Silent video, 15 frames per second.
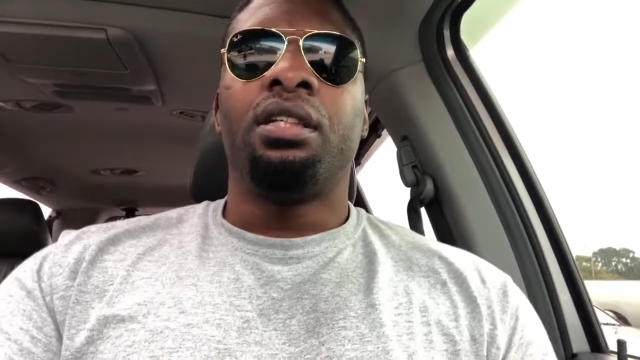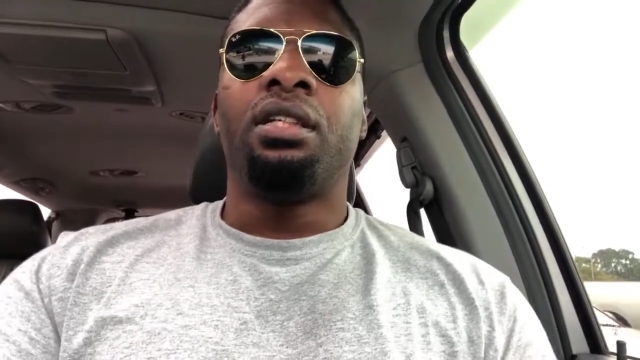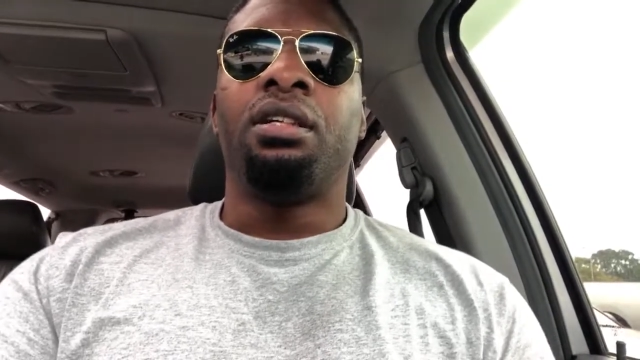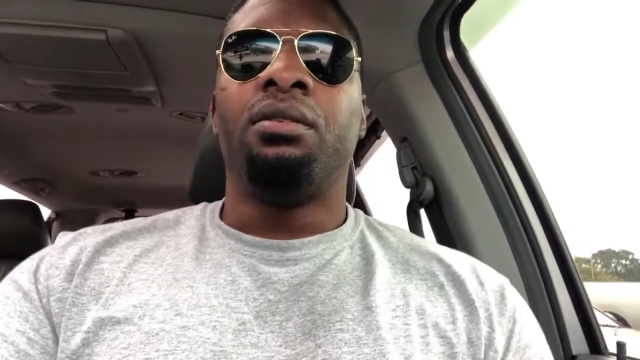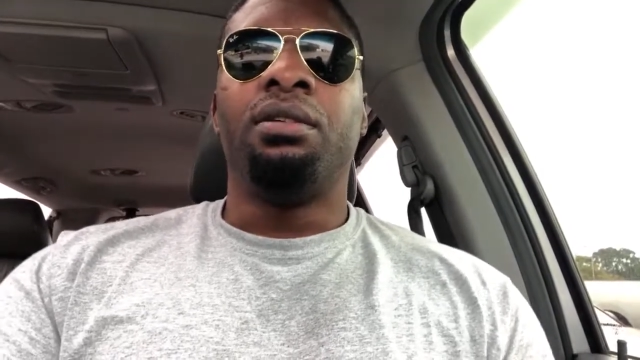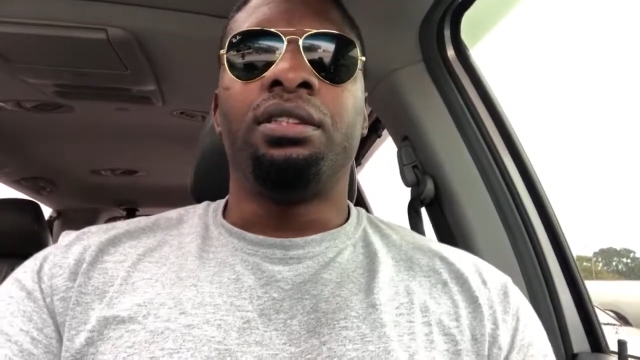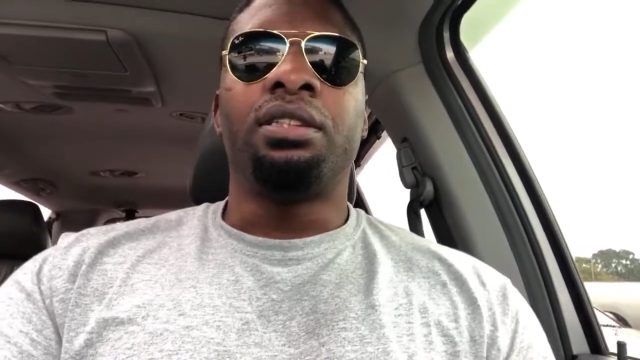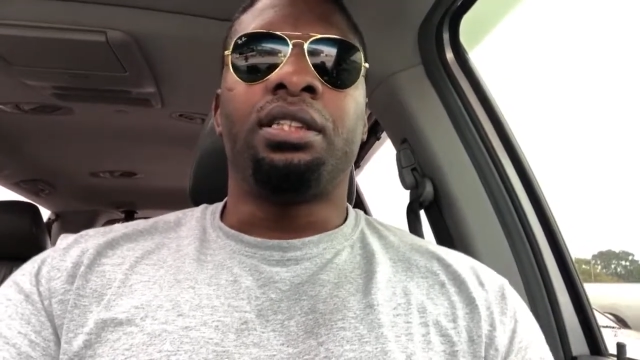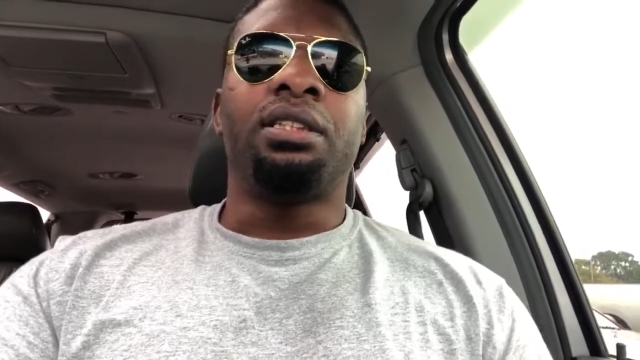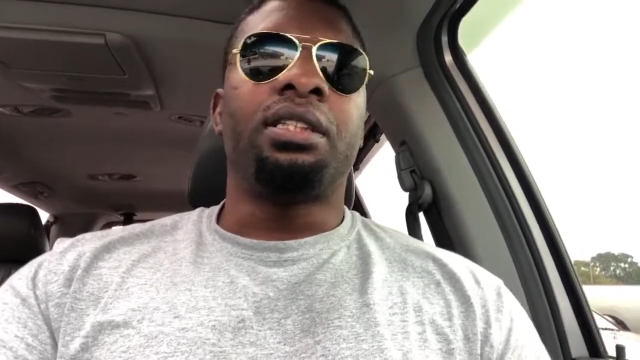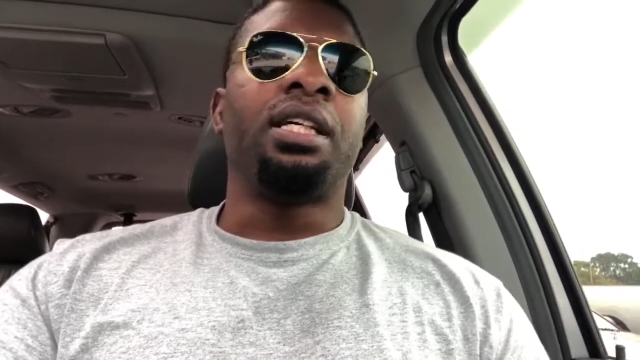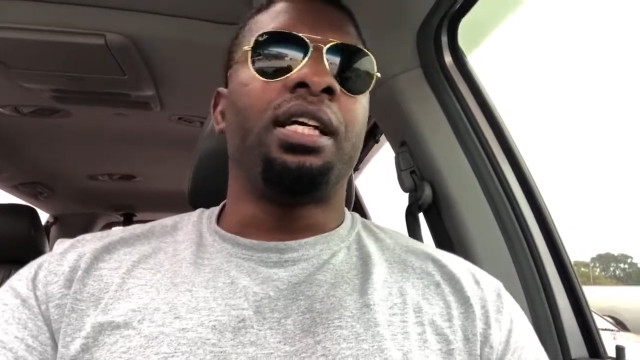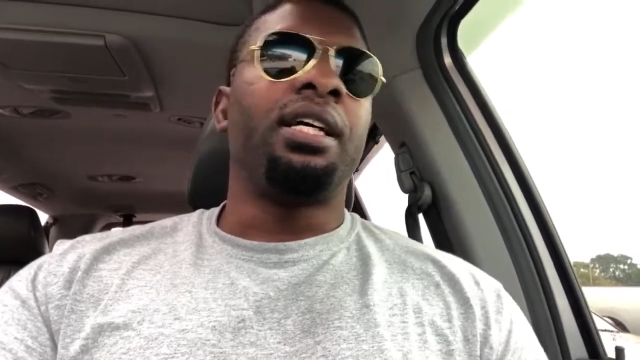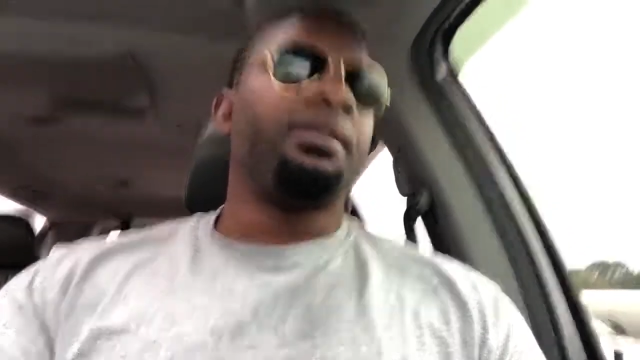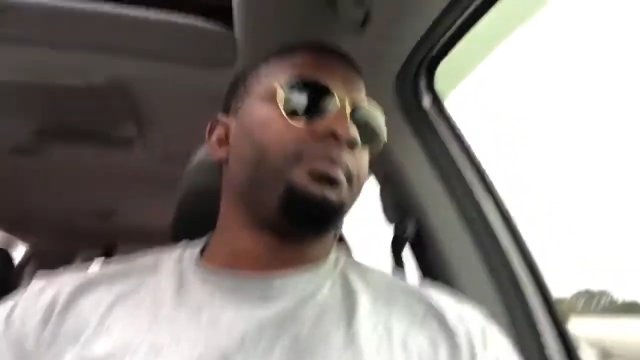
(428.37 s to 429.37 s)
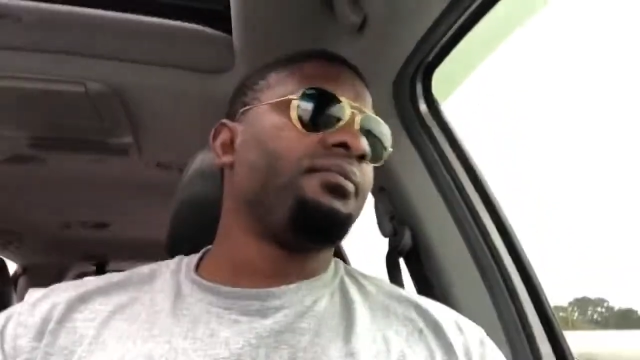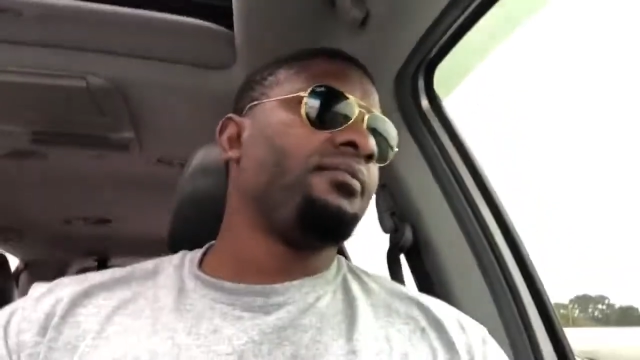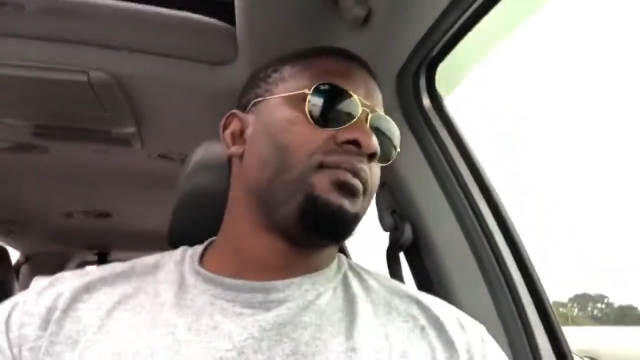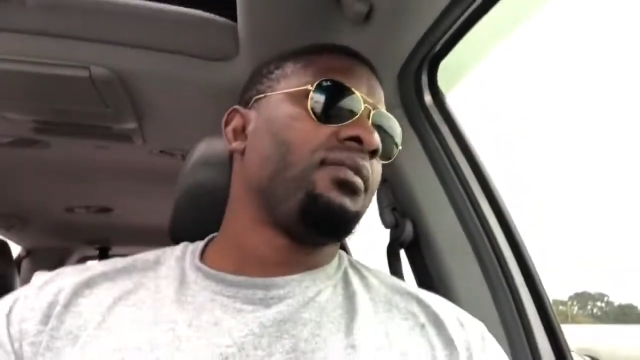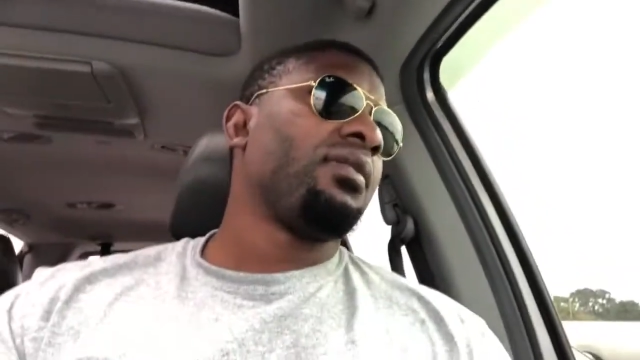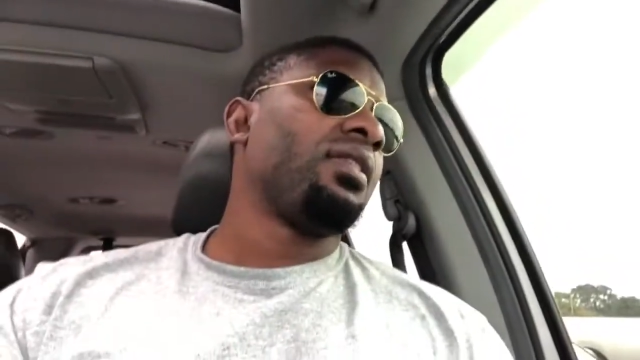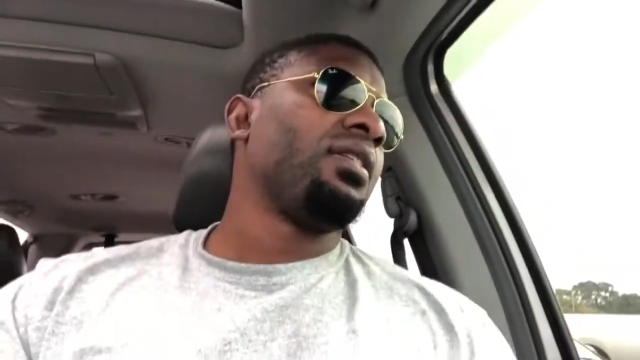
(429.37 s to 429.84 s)
It wasn't in time.
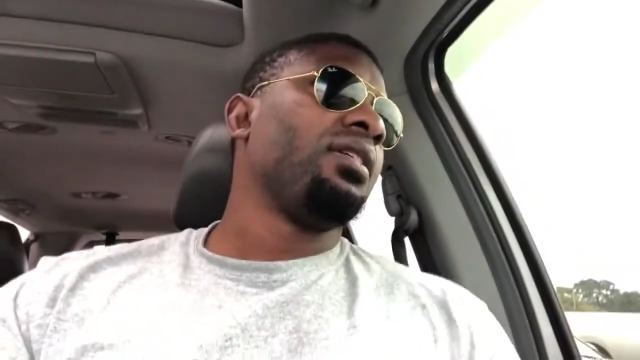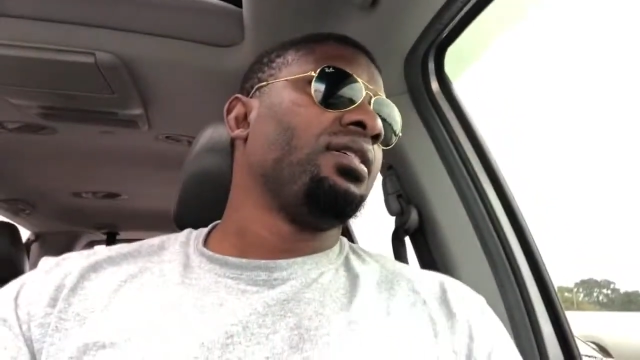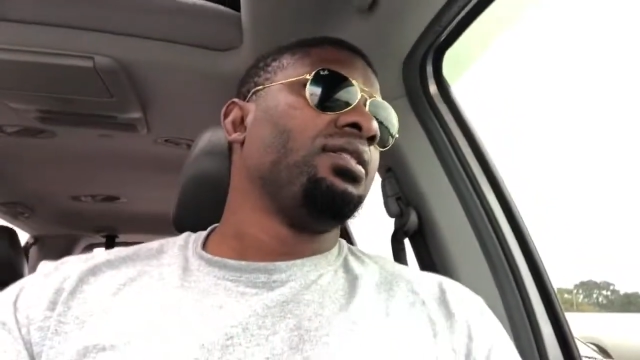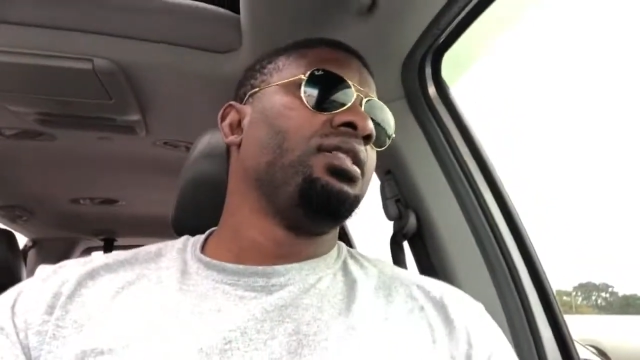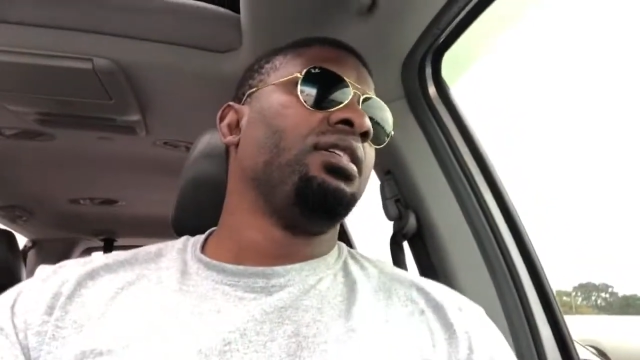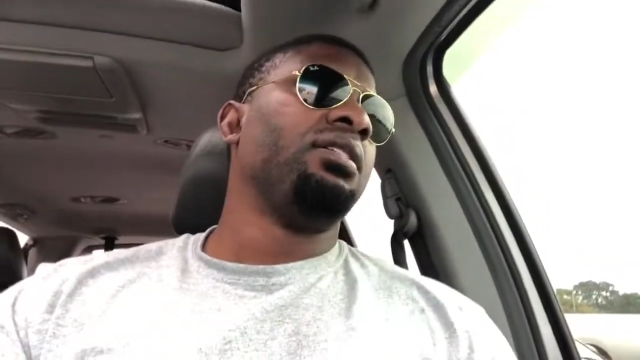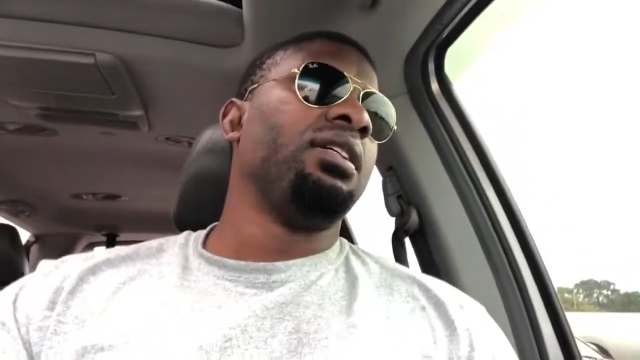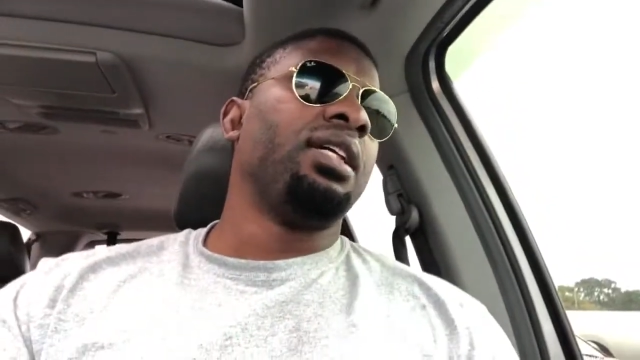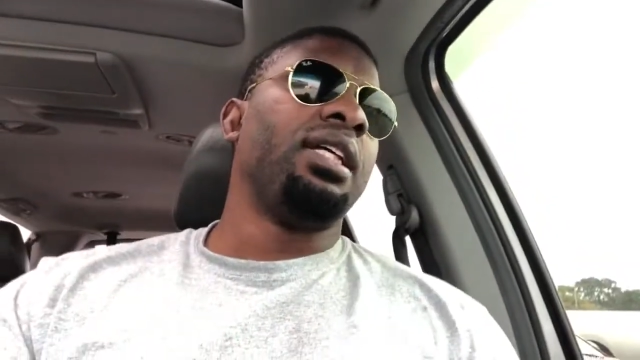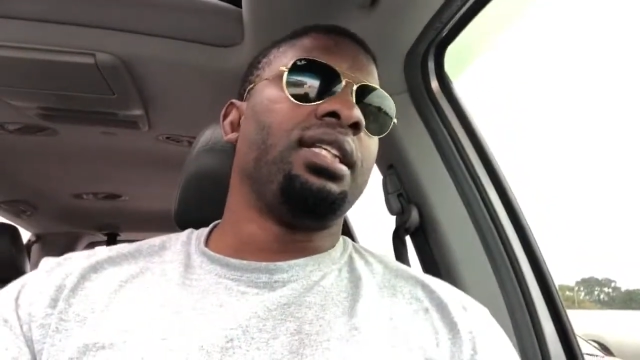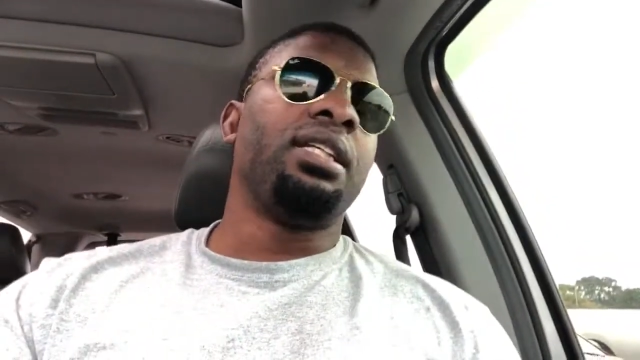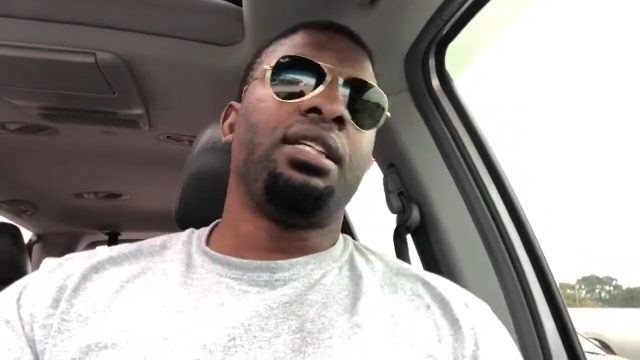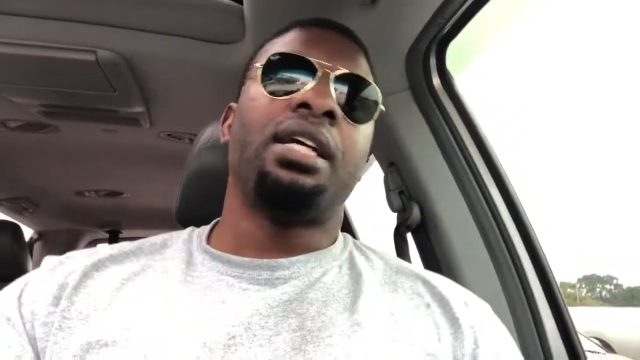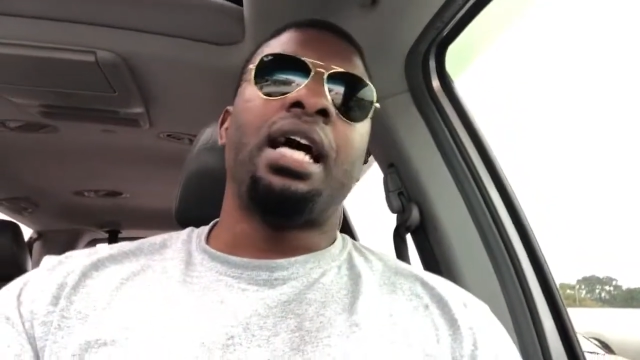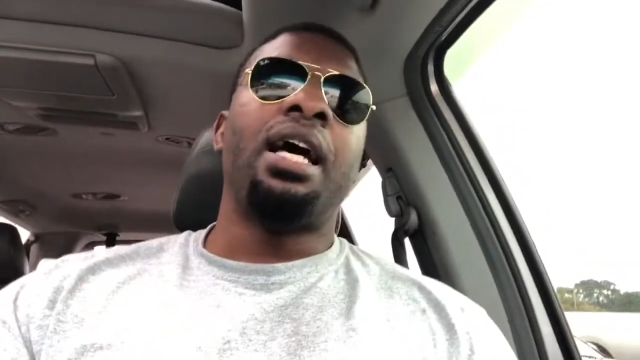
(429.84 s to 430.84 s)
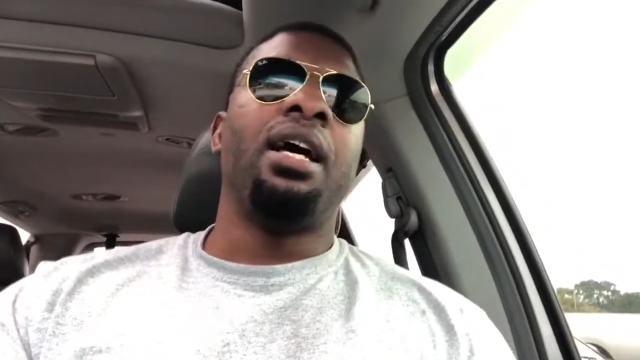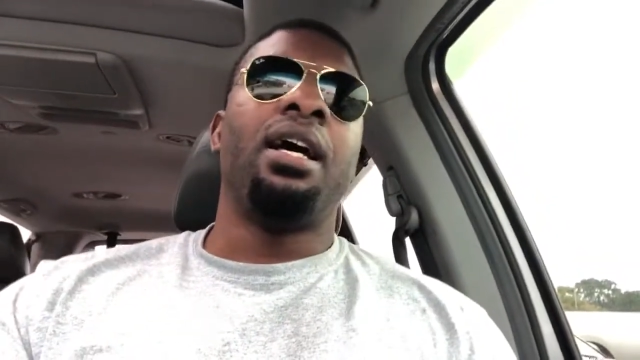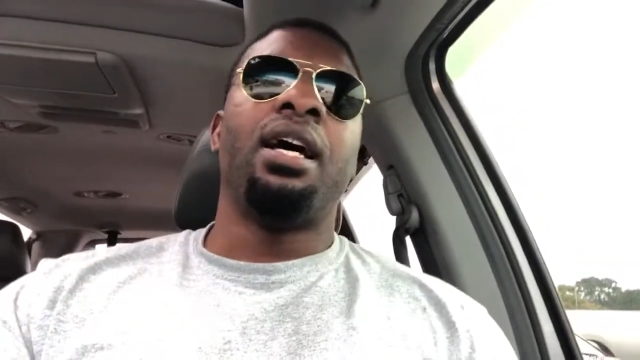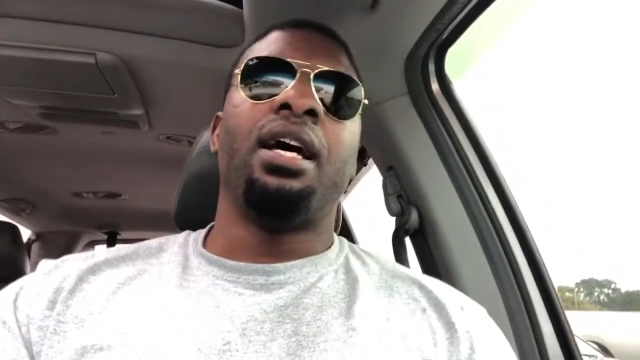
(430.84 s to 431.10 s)
So yeah, I think